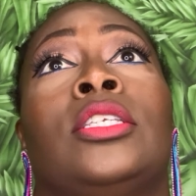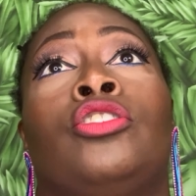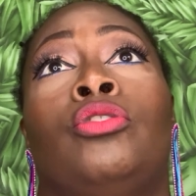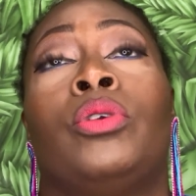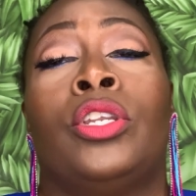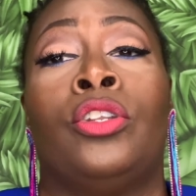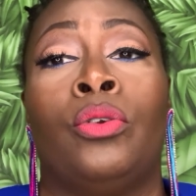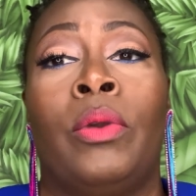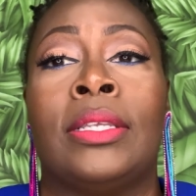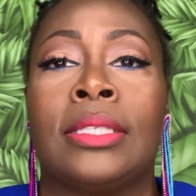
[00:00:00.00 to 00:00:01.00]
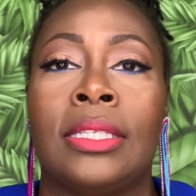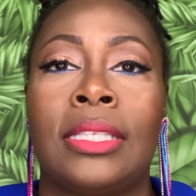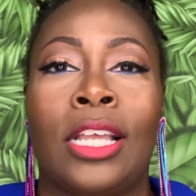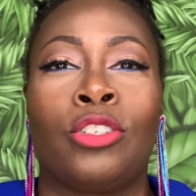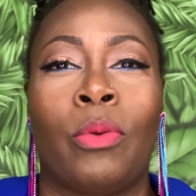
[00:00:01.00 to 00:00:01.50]
that you could do. And
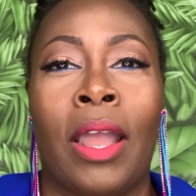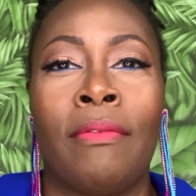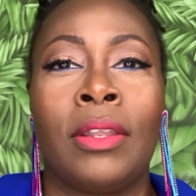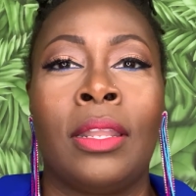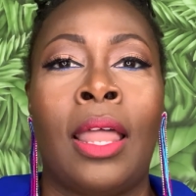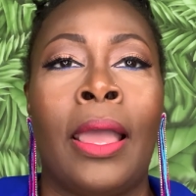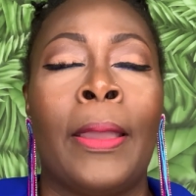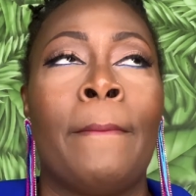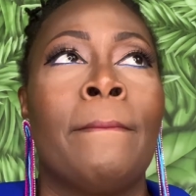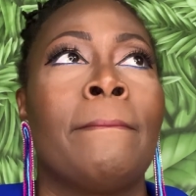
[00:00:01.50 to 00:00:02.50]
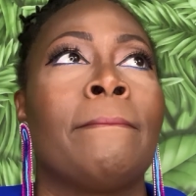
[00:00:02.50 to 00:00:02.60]
since I travel a lot,